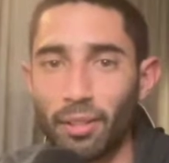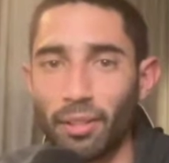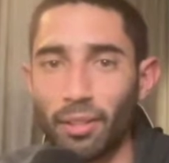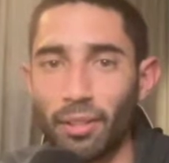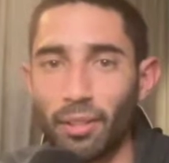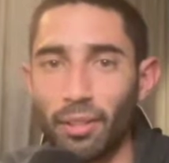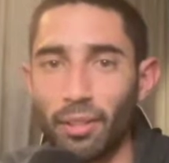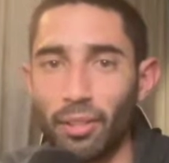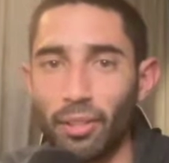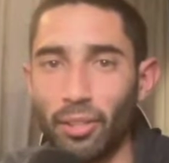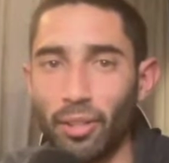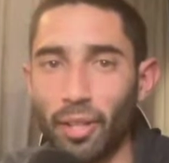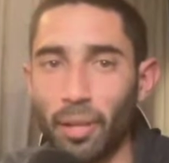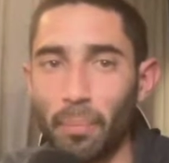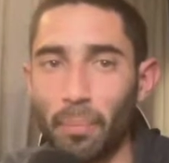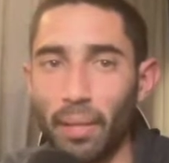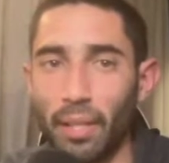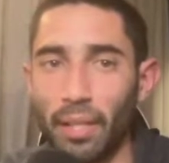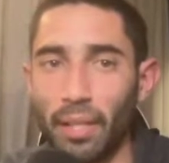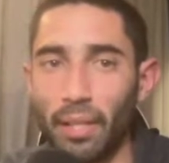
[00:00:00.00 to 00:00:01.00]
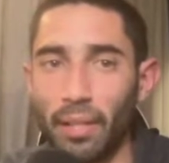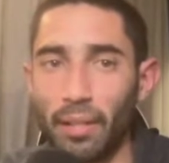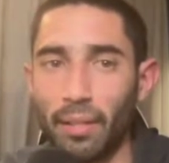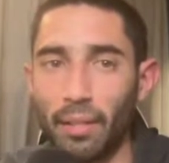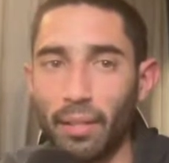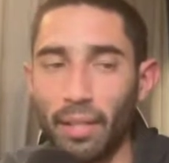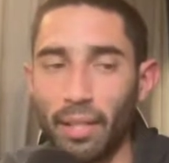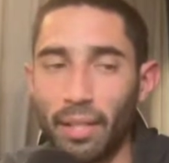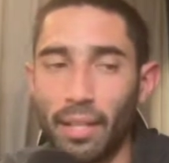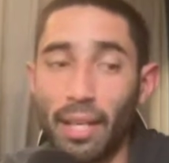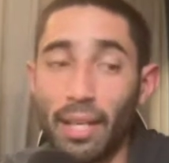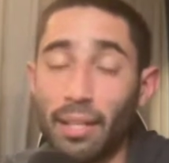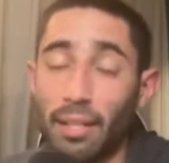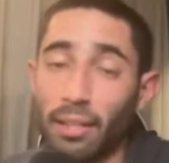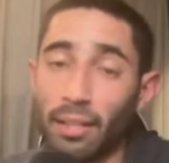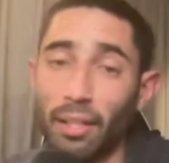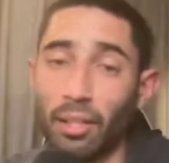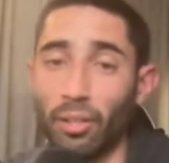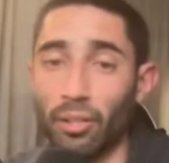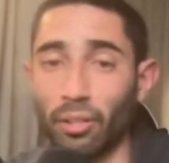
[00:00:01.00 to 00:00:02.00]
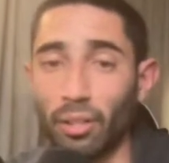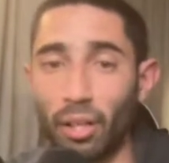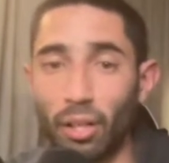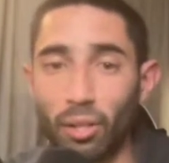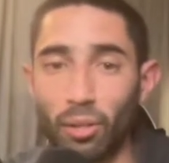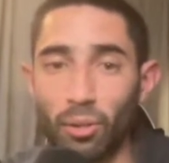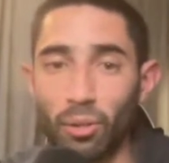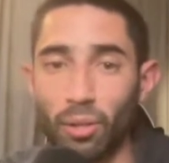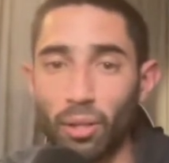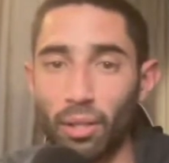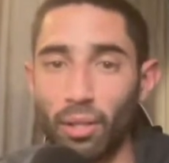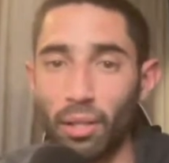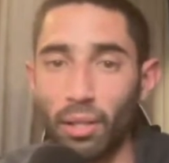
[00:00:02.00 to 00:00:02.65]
You know what I mean? And he had to let her go.